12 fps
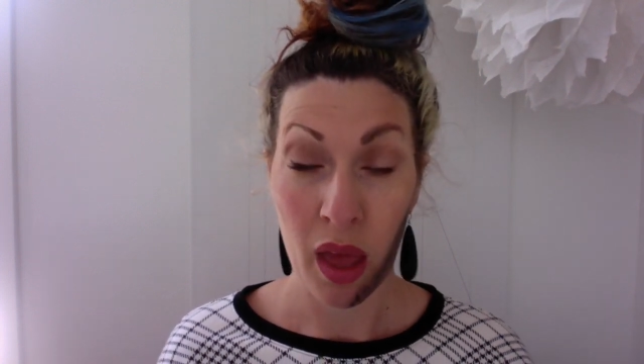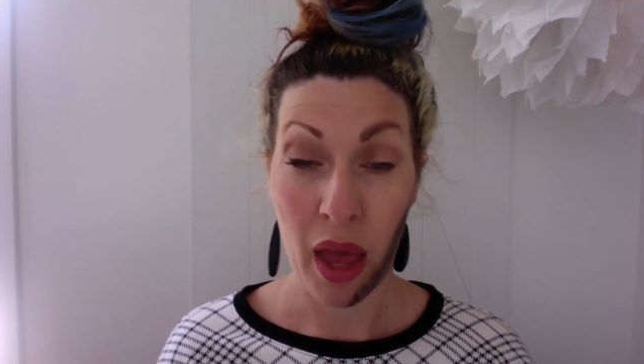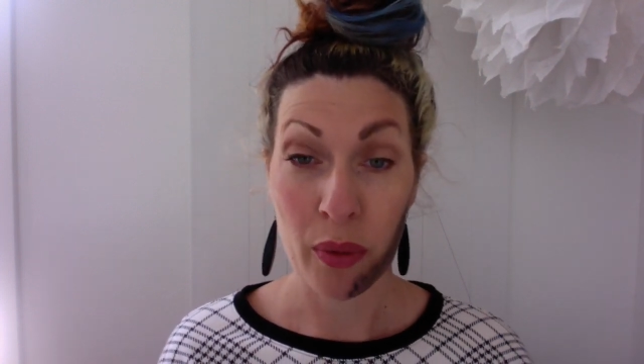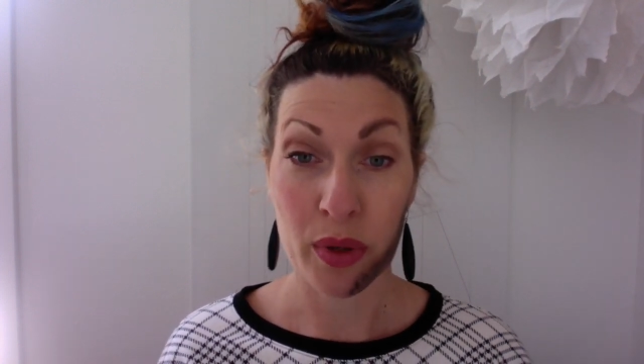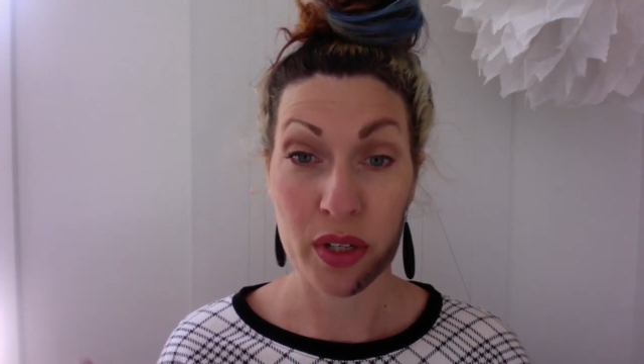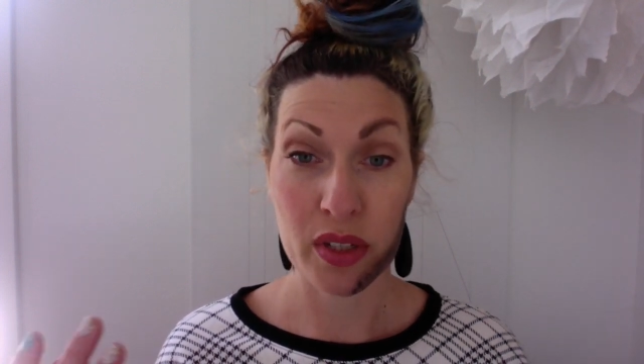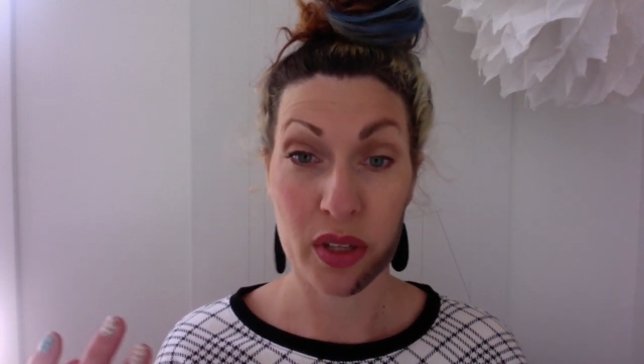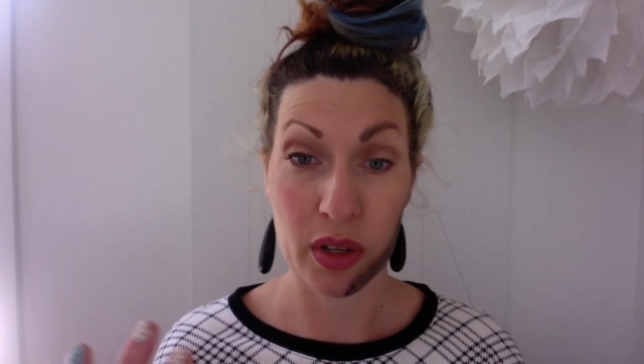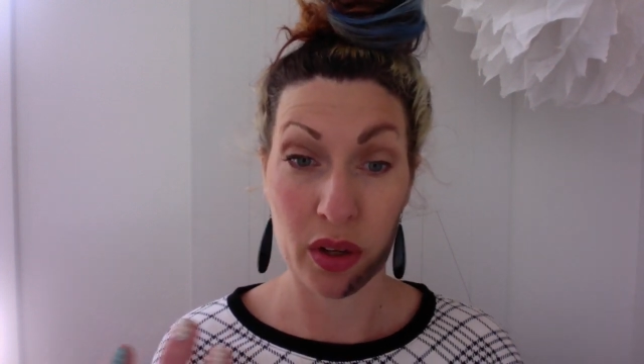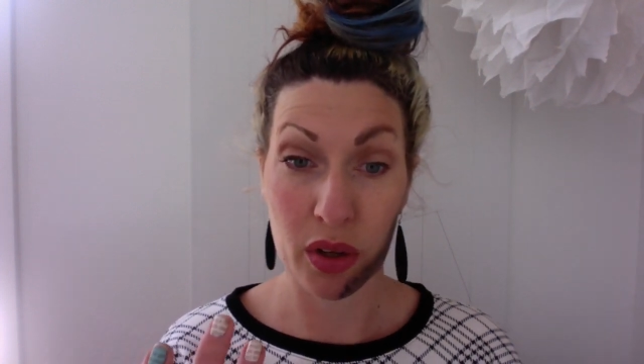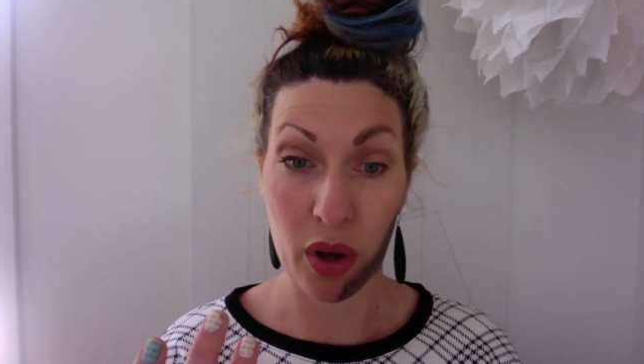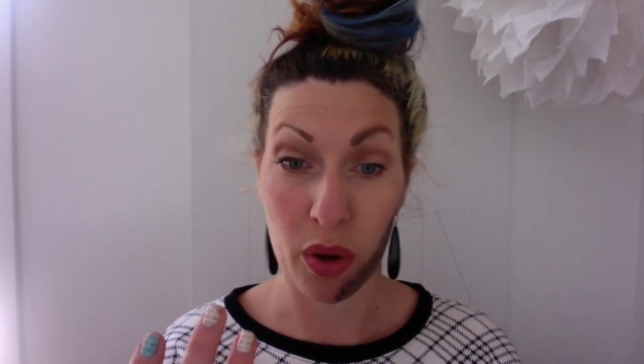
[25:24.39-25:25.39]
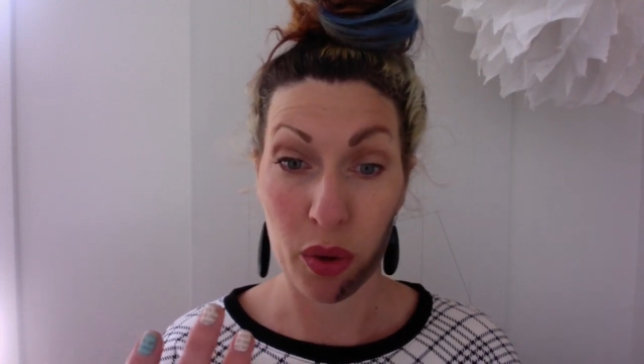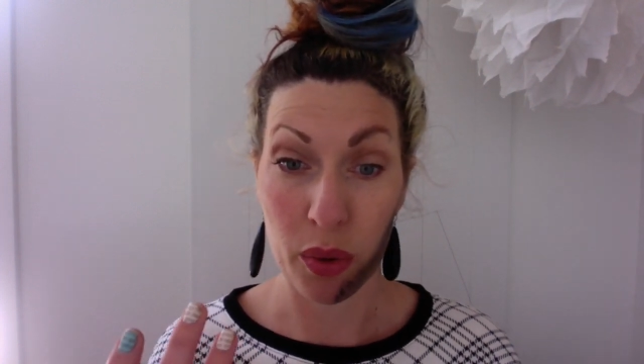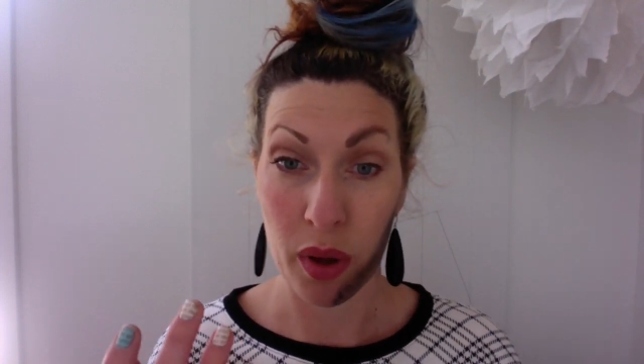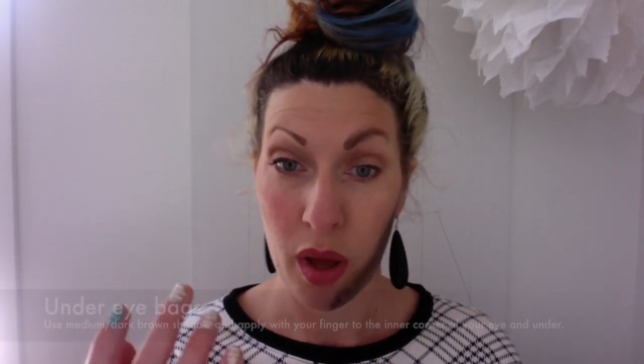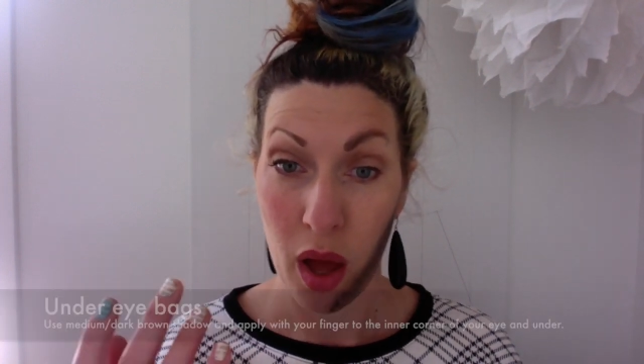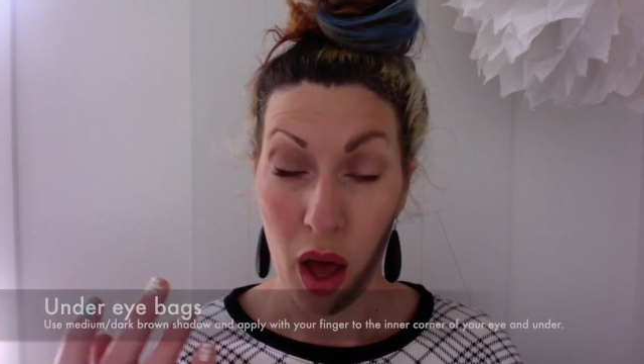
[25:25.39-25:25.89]
And we're just going to
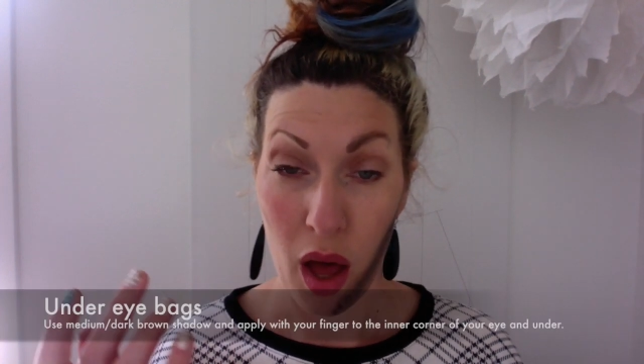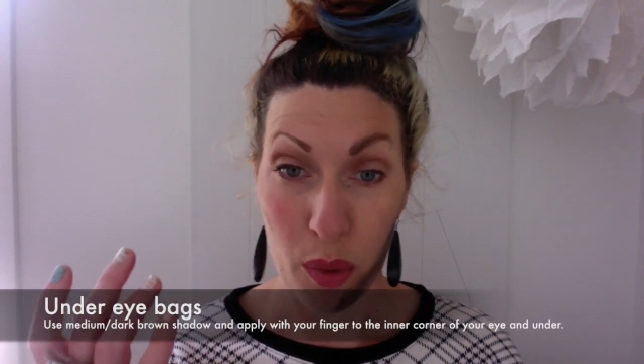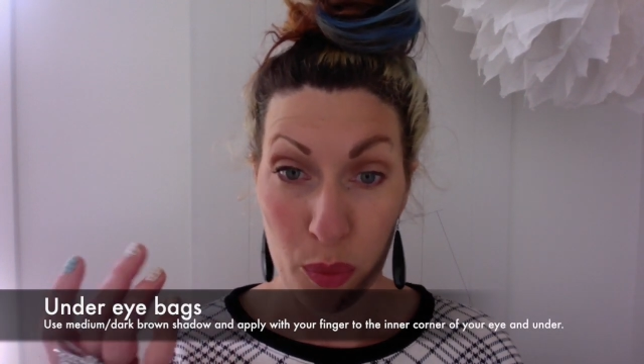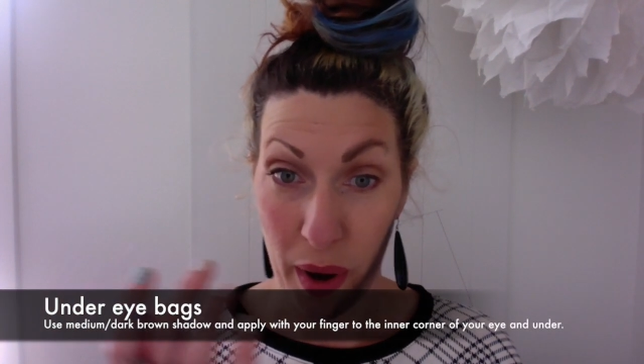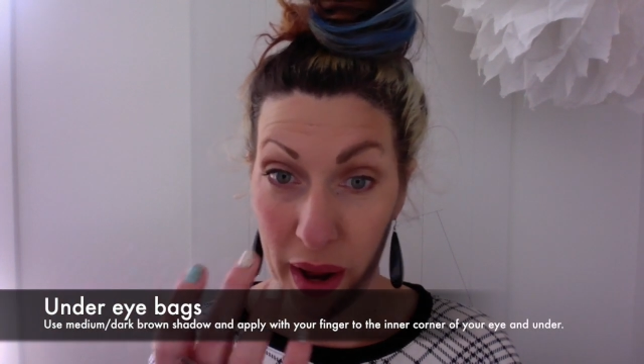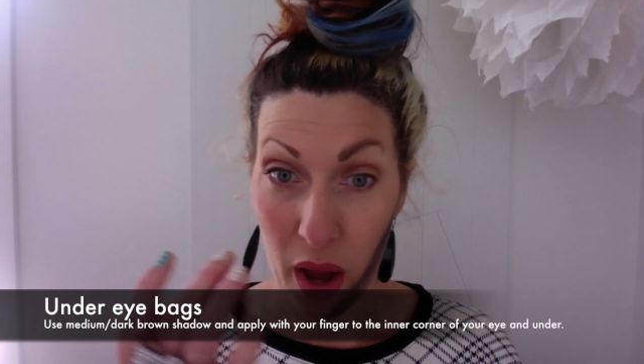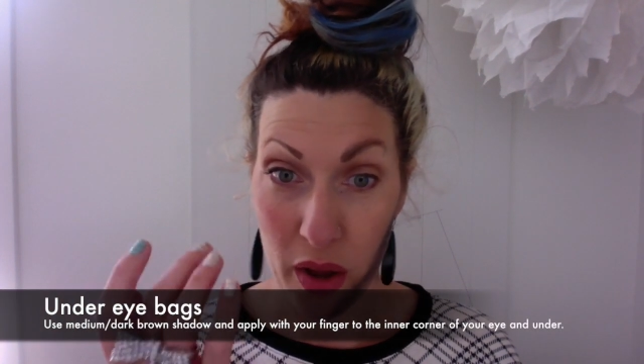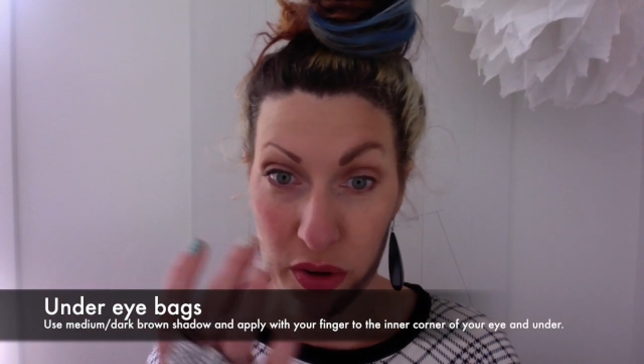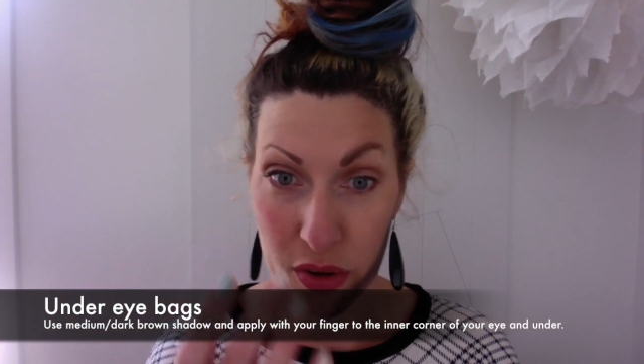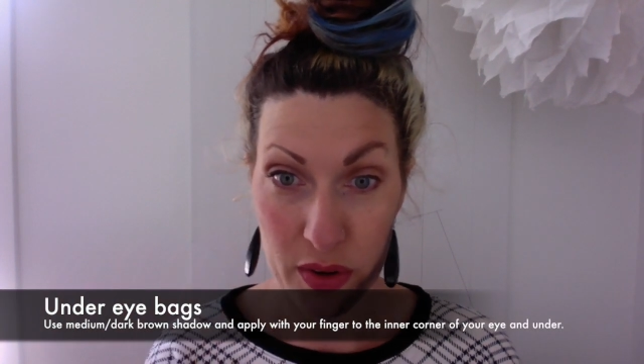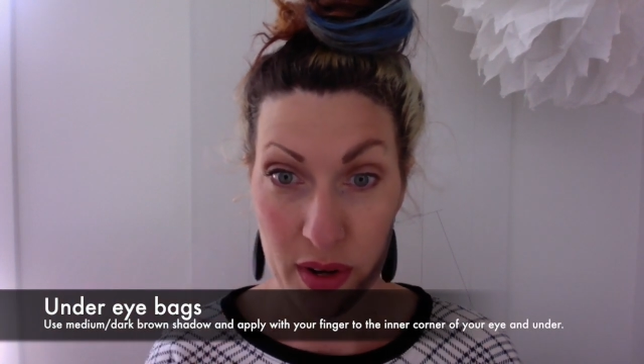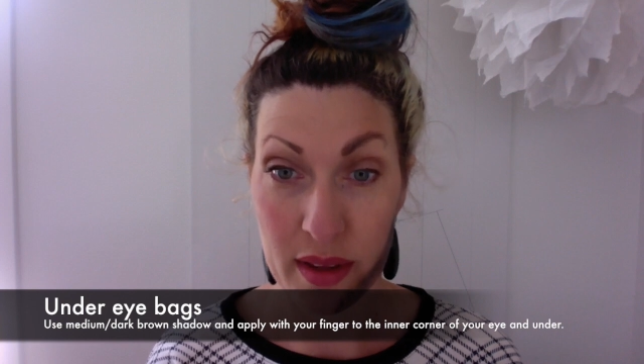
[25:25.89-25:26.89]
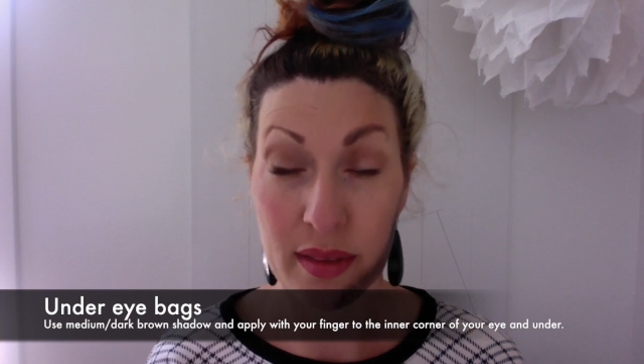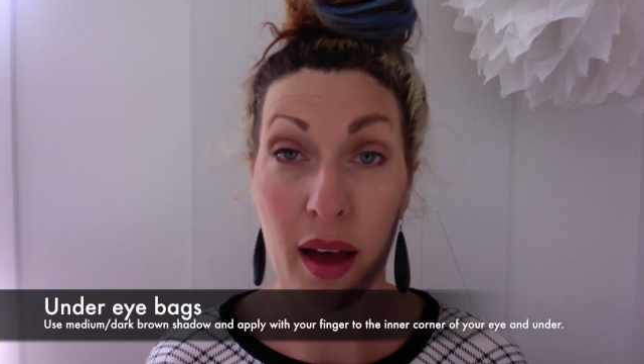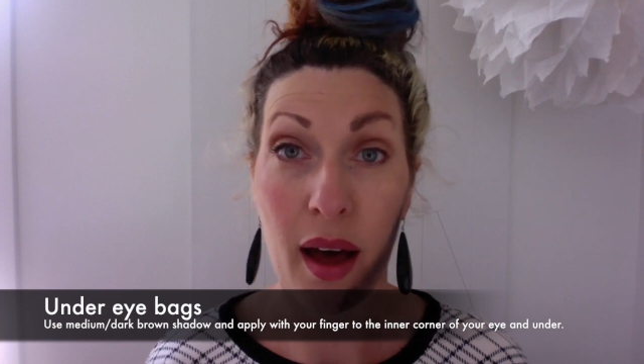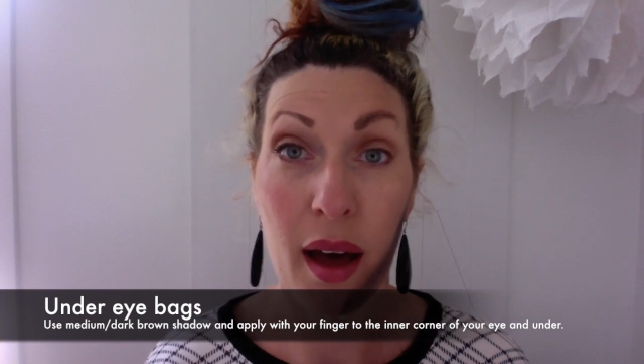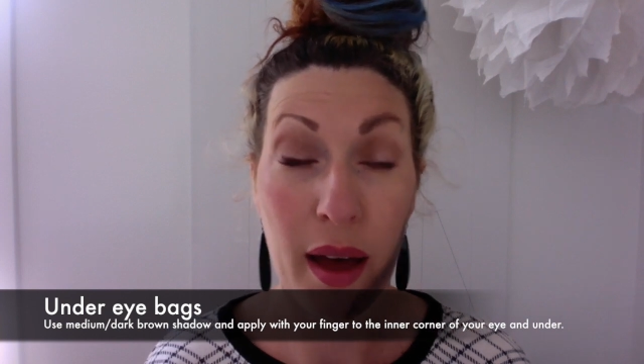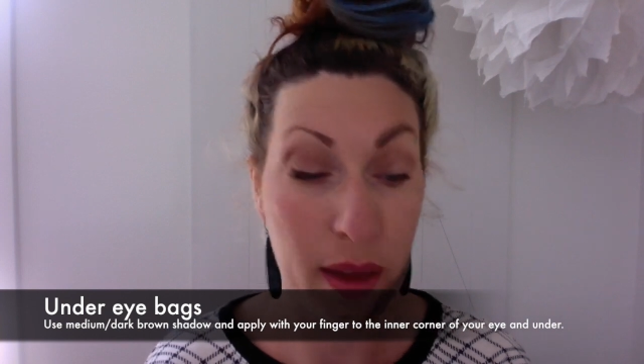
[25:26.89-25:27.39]
go right underneath the
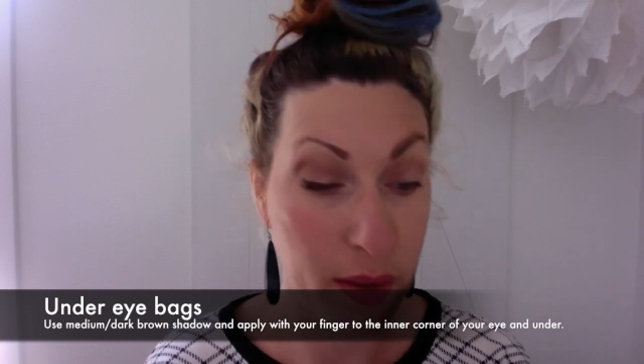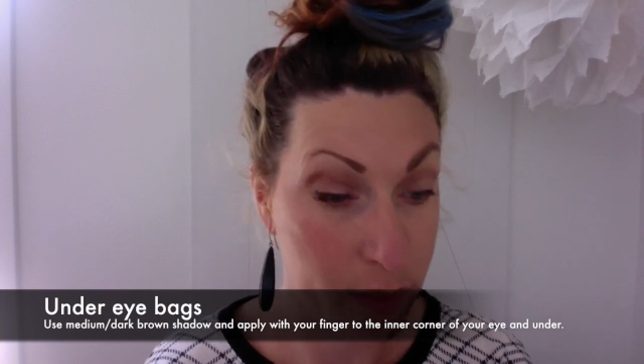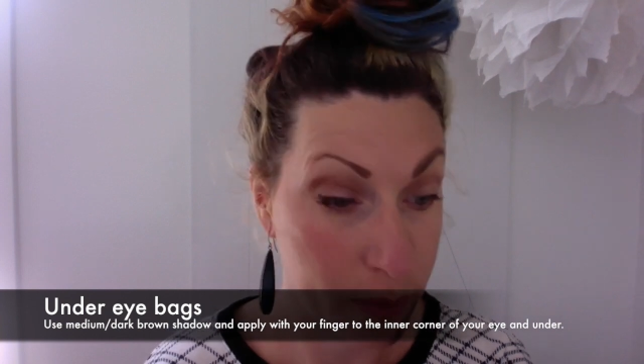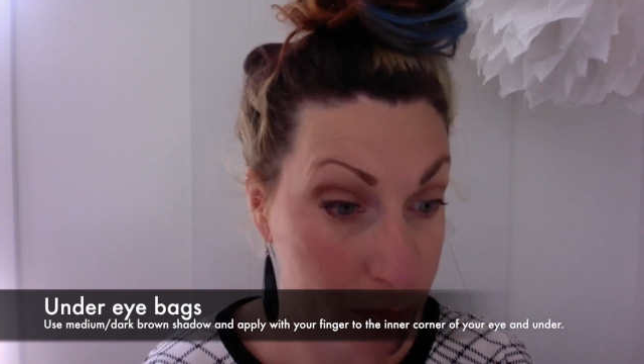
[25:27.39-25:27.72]
eye.